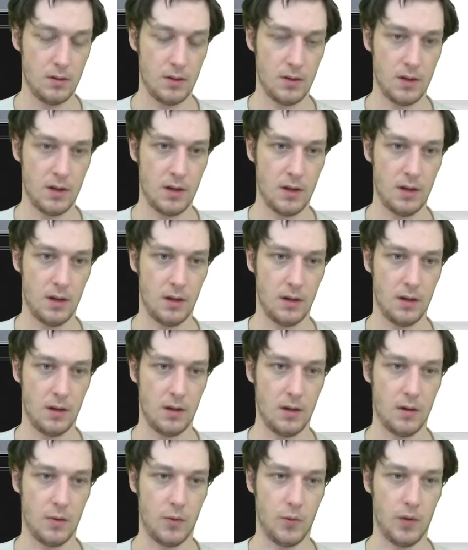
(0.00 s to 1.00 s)

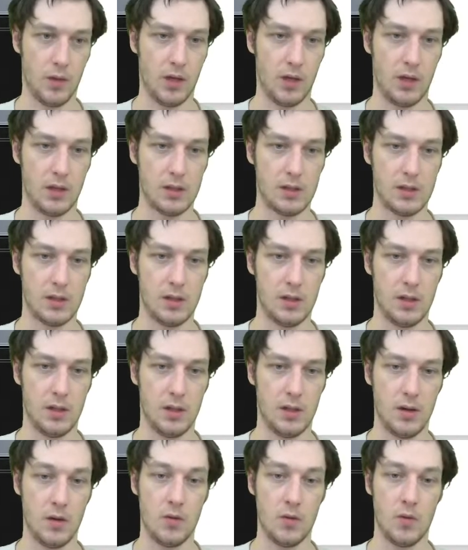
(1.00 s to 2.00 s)
And we see,
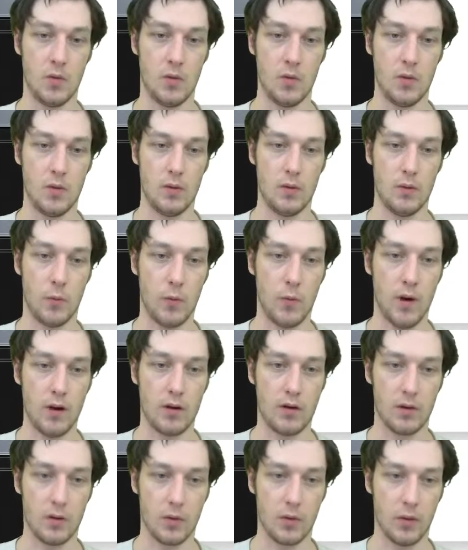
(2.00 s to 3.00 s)
oh,
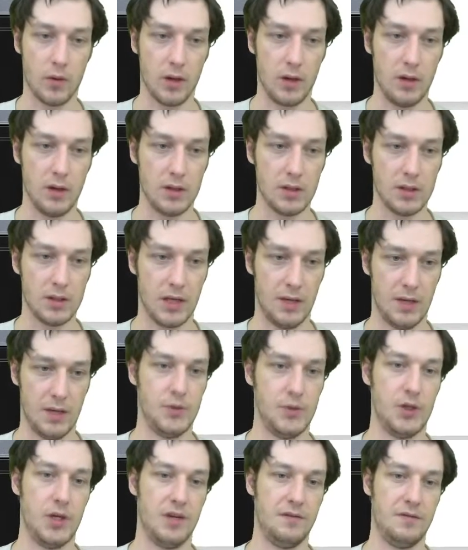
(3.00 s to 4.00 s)
red-green Escape
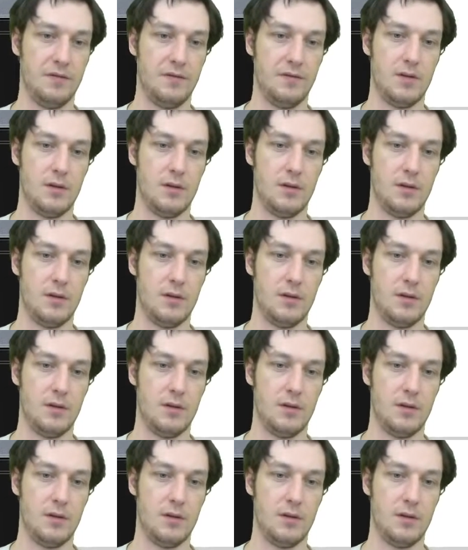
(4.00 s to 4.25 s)
Shift.